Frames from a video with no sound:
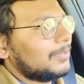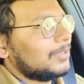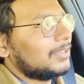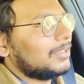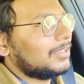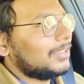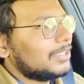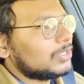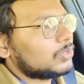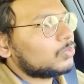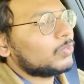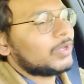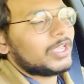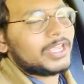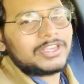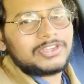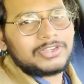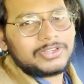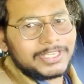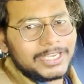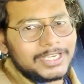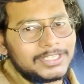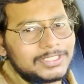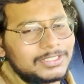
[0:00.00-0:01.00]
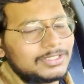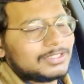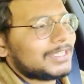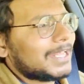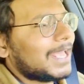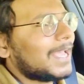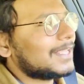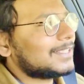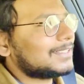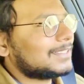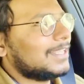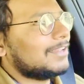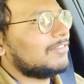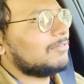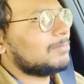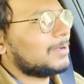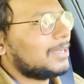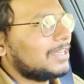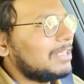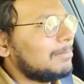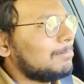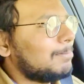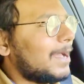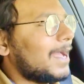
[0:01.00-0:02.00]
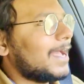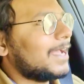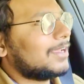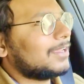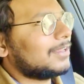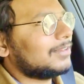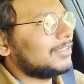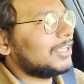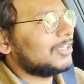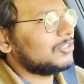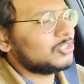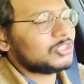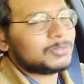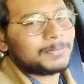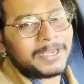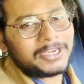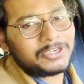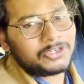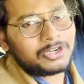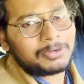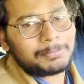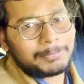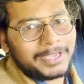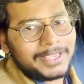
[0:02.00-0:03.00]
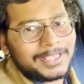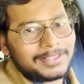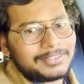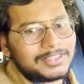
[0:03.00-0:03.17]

is where you get your tax-saving money back that you spent on buying